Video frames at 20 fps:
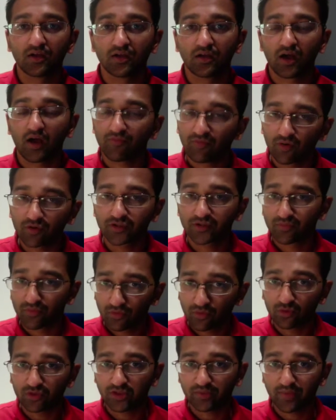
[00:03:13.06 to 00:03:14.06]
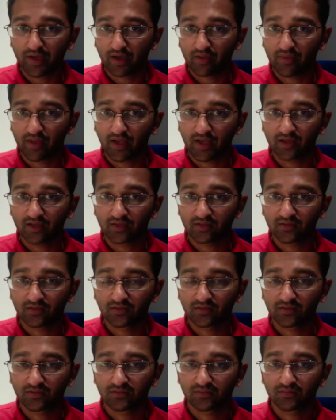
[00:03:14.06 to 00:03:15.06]
I've got some thoughts about that.
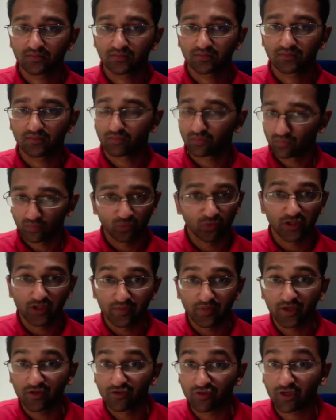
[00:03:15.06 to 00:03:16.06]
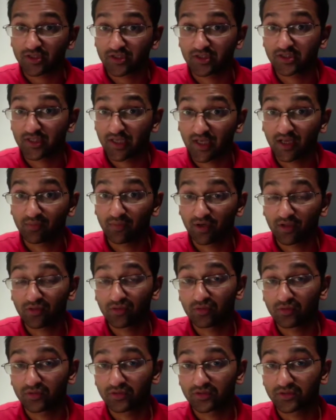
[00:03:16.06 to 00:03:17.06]
Would you be interested to hear my
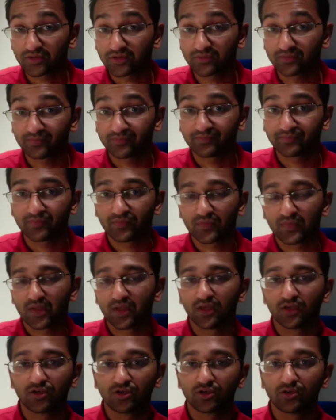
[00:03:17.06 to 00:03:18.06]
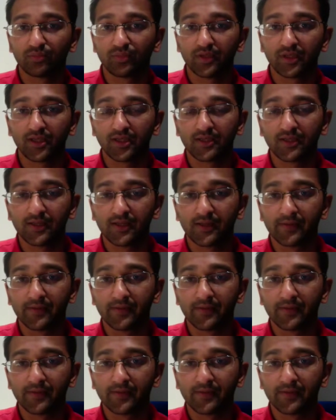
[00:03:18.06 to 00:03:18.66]
thoughts? It could be,